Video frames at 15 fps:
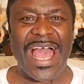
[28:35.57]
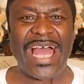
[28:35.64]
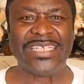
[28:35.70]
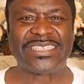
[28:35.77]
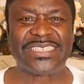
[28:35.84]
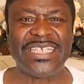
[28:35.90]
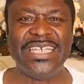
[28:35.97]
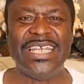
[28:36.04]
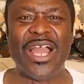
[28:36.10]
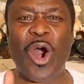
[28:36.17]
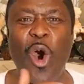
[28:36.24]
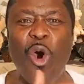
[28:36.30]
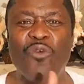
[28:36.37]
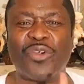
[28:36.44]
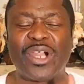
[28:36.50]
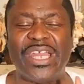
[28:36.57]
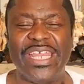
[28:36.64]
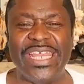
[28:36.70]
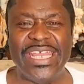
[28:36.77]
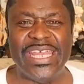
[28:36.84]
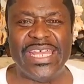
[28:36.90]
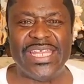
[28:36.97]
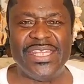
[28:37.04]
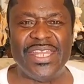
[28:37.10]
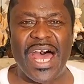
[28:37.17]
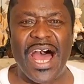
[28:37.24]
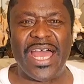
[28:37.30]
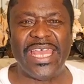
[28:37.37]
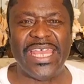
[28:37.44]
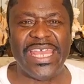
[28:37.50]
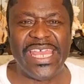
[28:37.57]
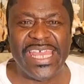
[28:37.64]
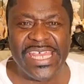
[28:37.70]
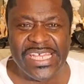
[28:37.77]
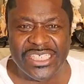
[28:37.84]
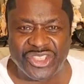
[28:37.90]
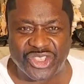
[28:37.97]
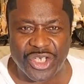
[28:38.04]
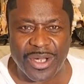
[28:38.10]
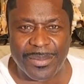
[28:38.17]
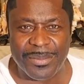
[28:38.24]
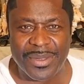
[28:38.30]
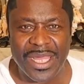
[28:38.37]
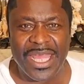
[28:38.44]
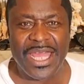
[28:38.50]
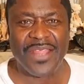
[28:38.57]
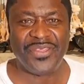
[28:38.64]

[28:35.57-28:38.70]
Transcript: And see, over in Egypt,